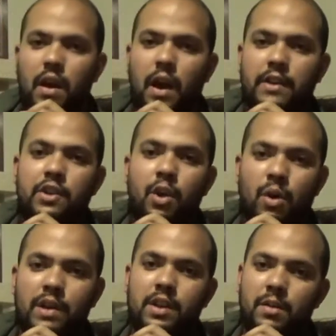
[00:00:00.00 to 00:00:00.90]
I know
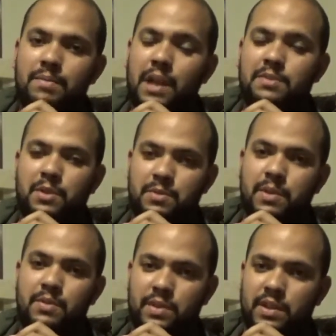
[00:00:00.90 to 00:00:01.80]
I'm not supposed to be
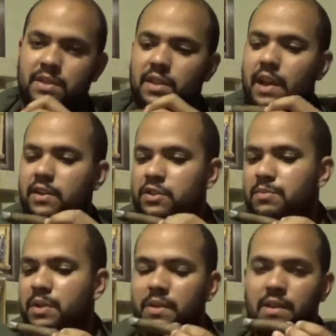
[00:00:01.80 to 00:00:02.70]
using these lighters,
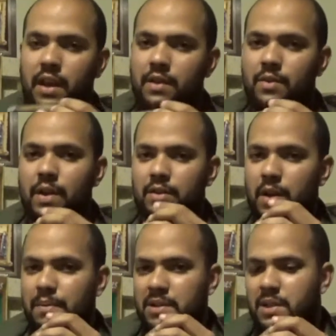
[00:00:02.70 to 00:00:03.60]
but I'd rather
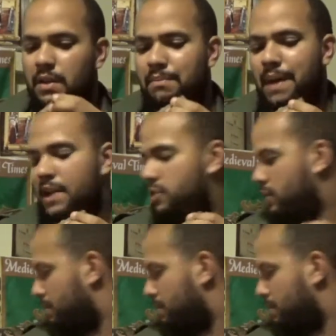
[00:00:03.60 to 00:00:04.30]
not bust out a match at the